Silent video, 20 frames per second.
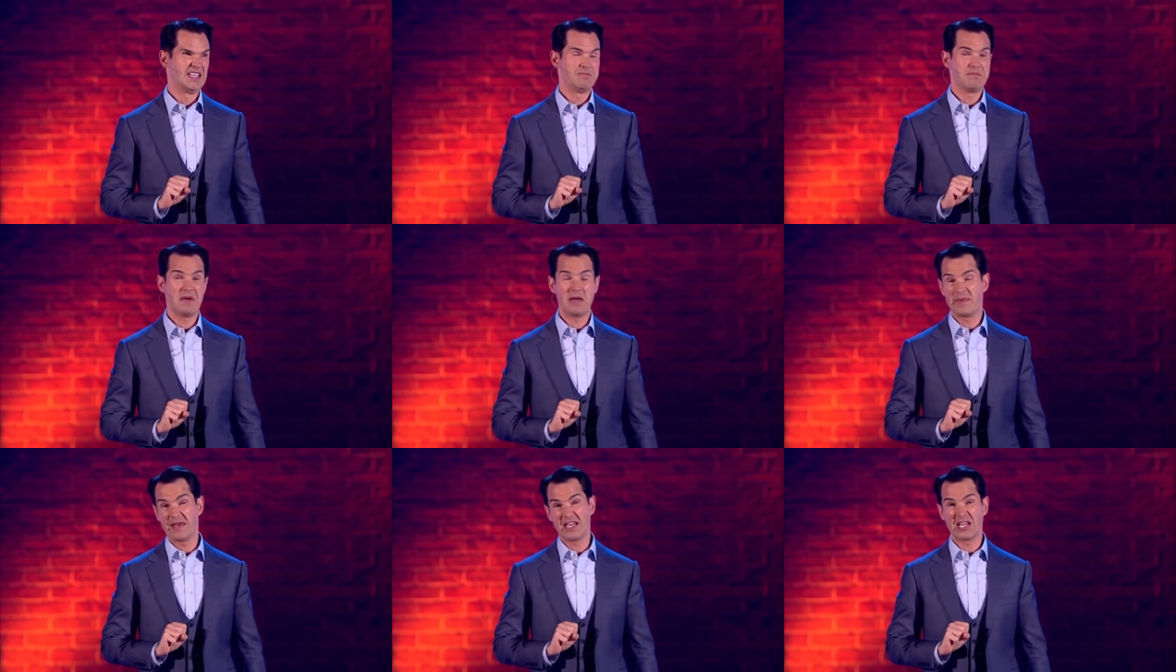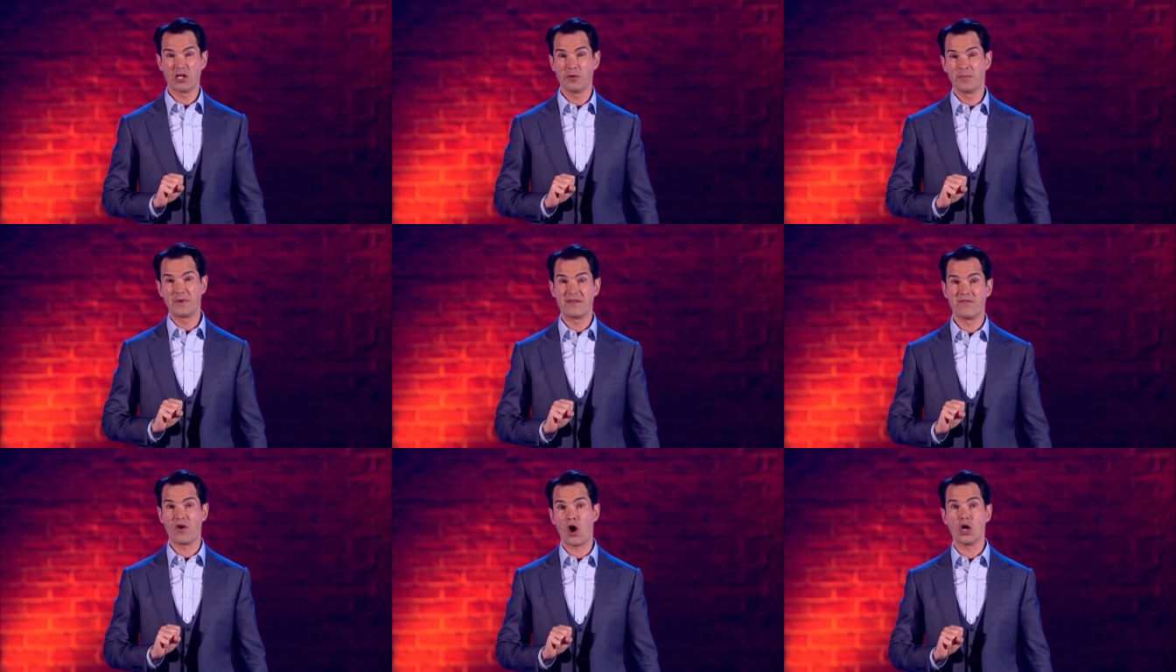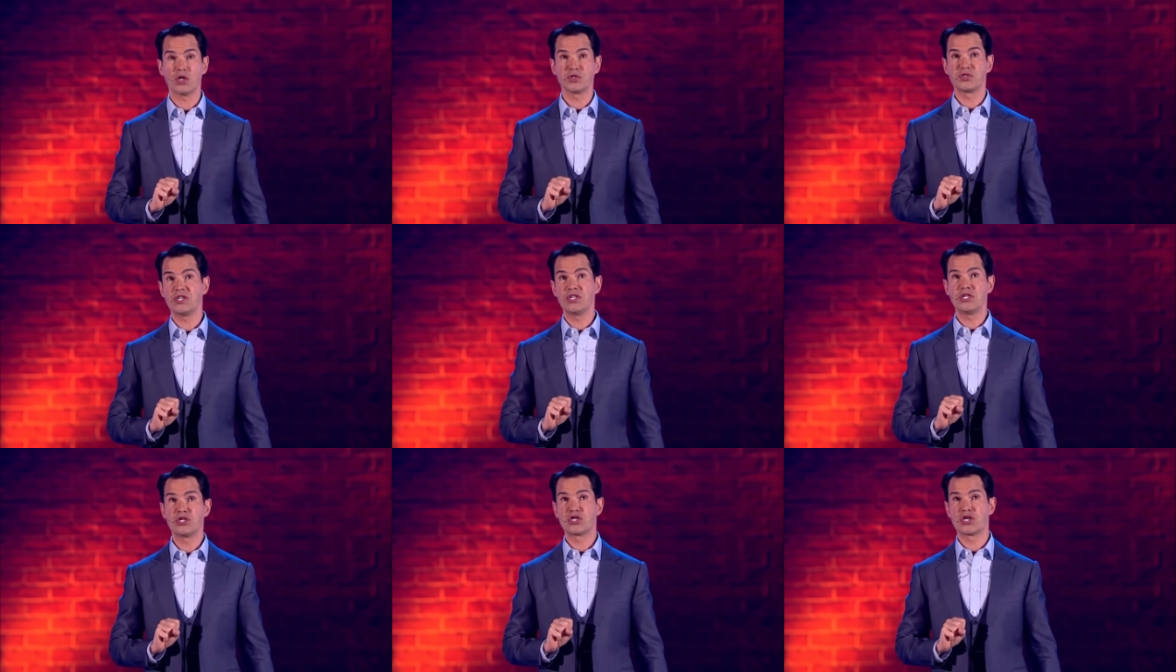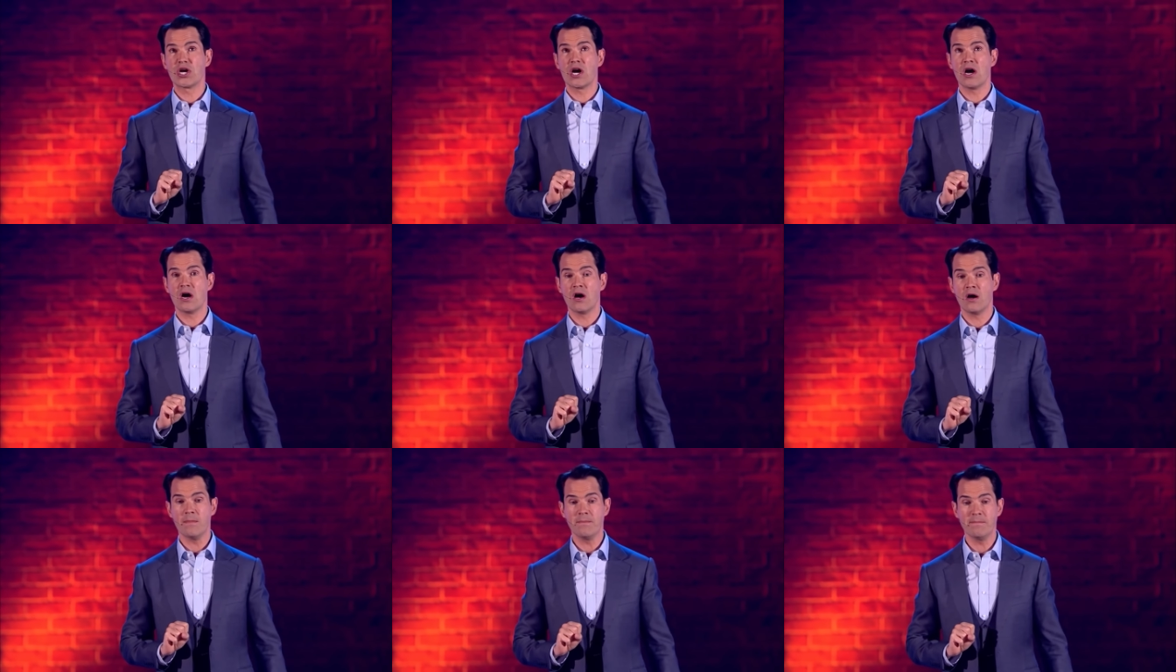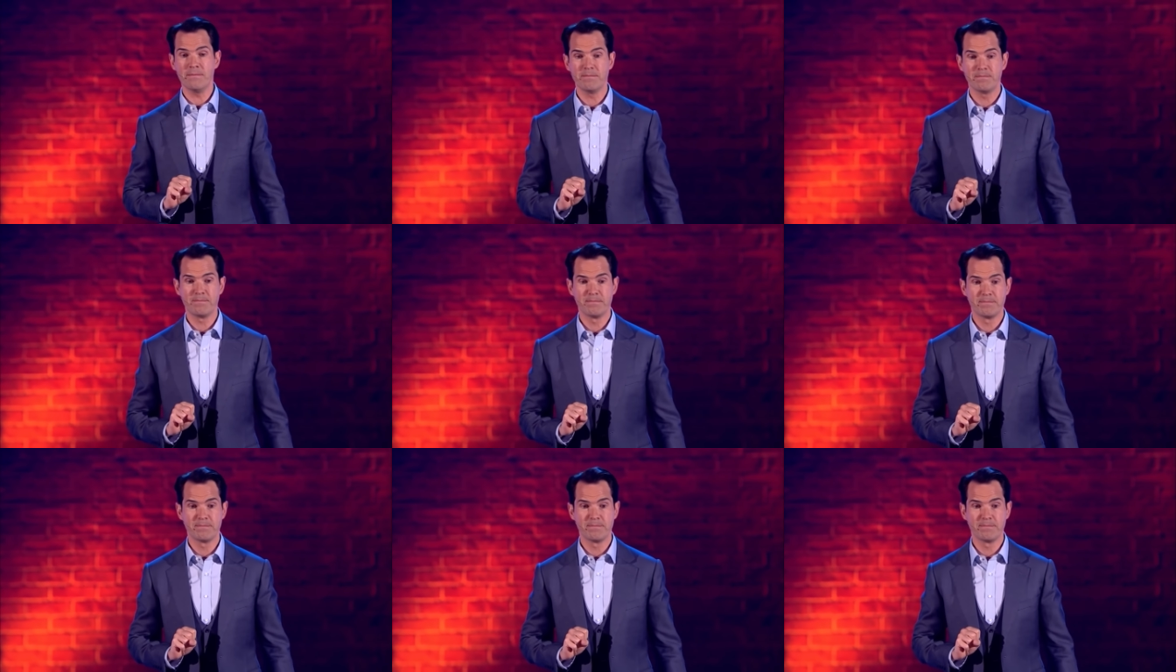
Maybe a little bit of Aussie charm?